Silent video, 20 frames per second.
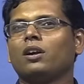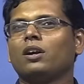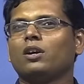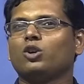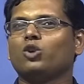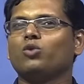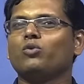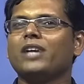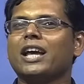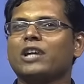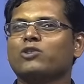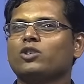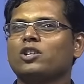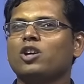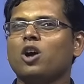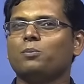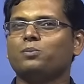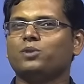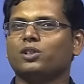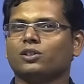do we actually
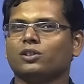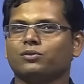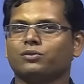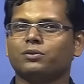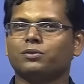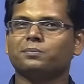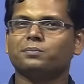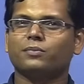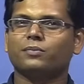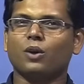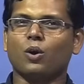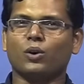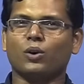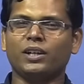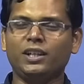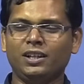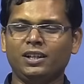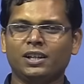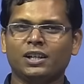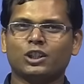observe?
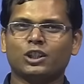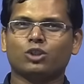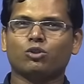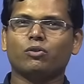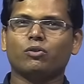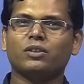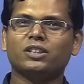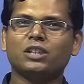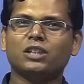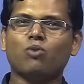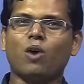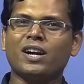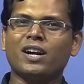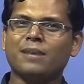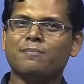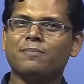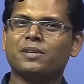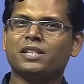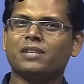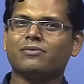Okay. So we will see what
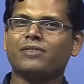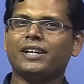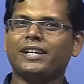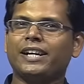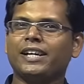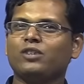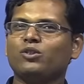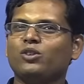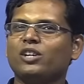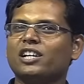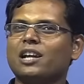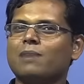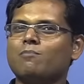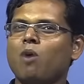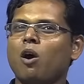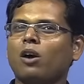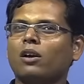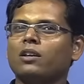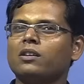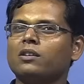happens if I take unigram
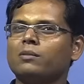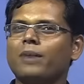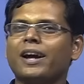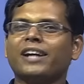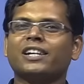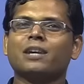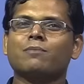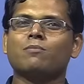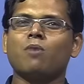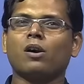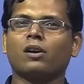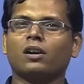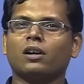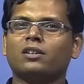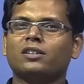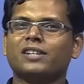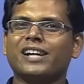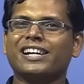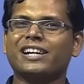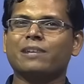model, bigram model,
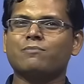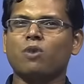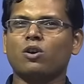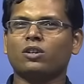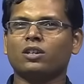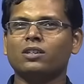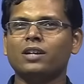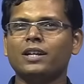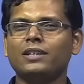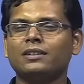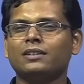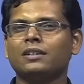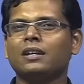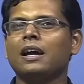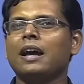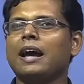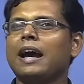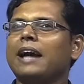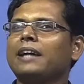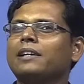trigram model
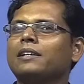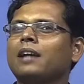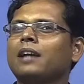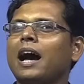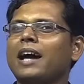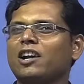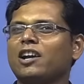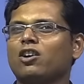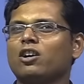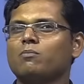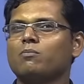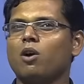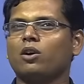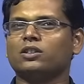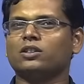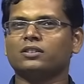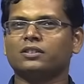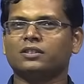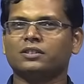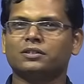and higher order
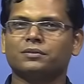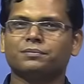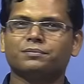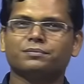models.